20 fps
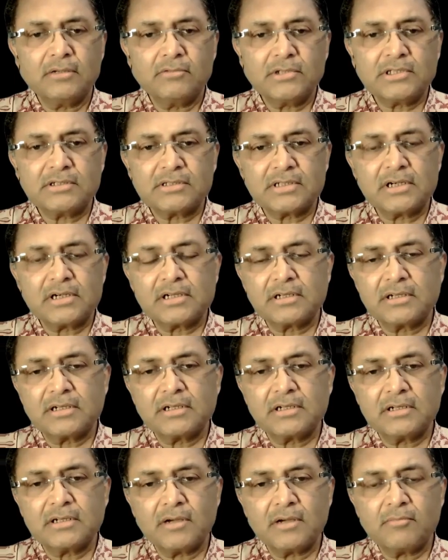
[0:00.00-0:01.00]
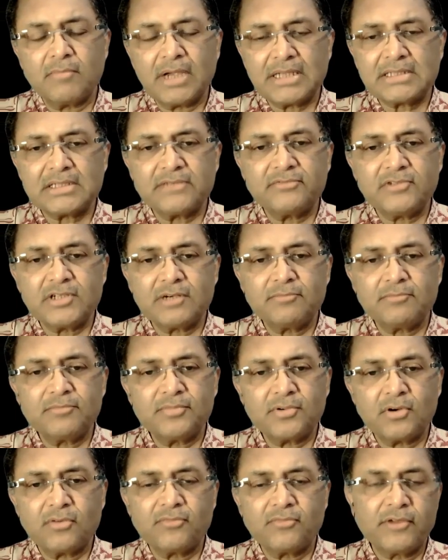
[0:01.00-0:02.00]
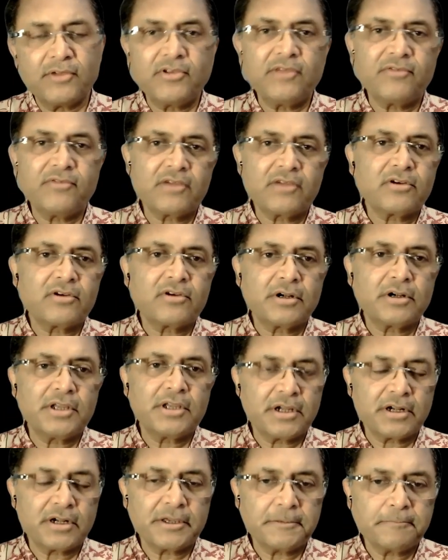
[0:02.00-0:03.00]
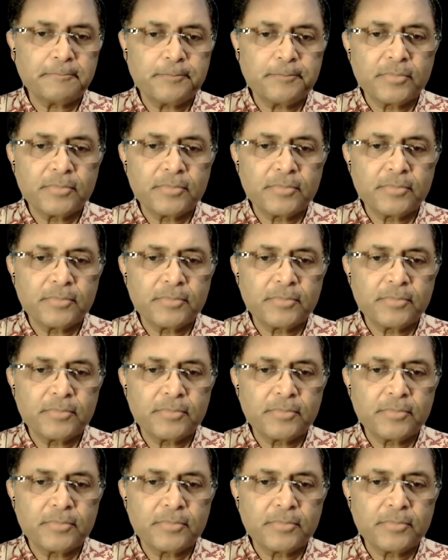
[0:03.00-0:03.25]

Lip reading: which resulted in a massive jump of Nifty 500 TRI.